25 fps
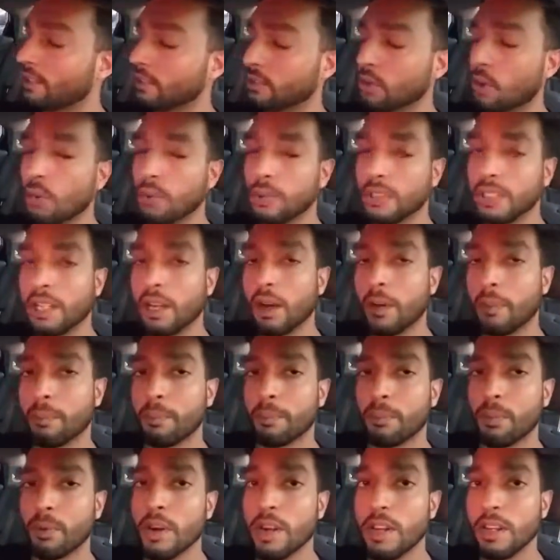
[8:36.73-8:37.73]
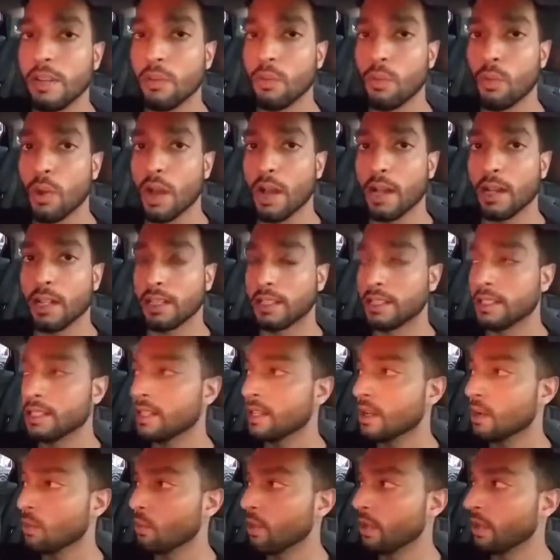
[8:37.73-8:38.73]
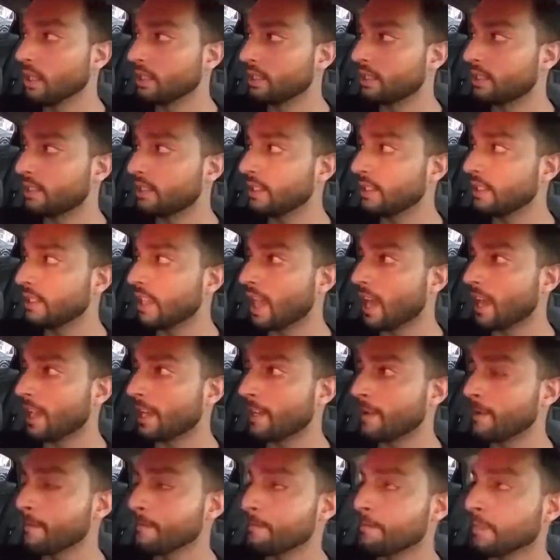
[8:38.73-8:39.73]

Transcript: It's holding up pretty well. We could see that